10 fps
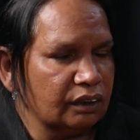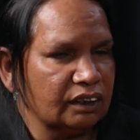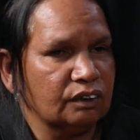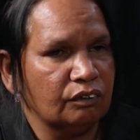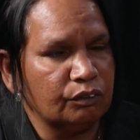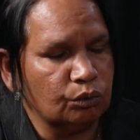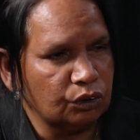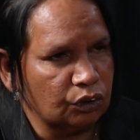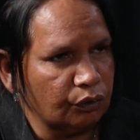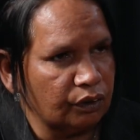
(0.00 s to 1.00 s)
Yes, I feel
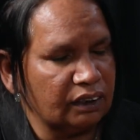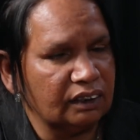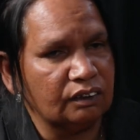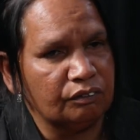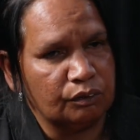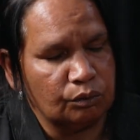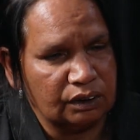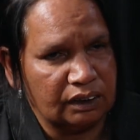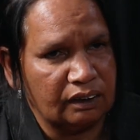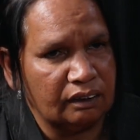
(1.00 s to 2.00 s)
sorry. Yes, I feel
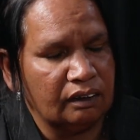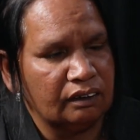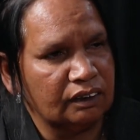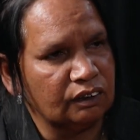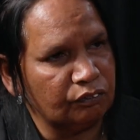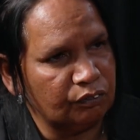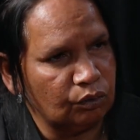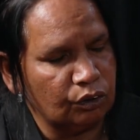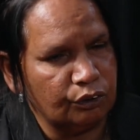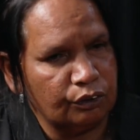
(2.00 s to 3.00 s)
sad. Yes, I
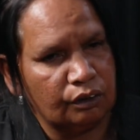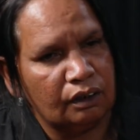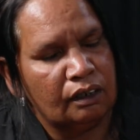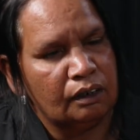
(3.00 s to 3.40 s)
feel hurt.